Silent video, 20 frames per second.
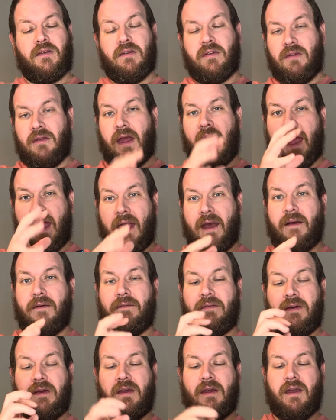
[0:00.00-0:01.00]
have
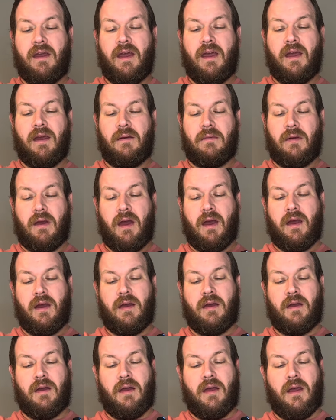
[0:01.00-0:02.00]
uh,
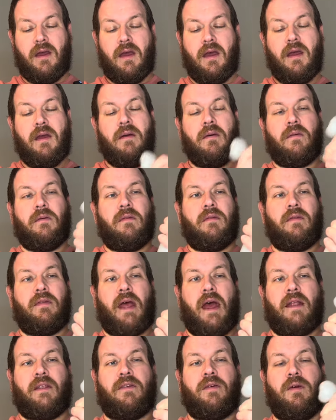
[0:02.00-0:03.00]

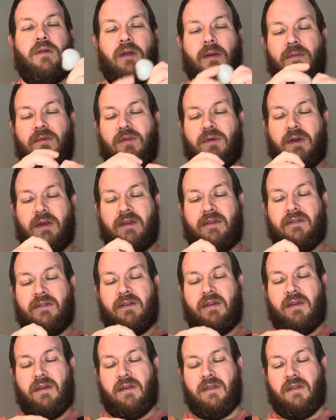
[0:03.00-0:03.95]
that tulip twist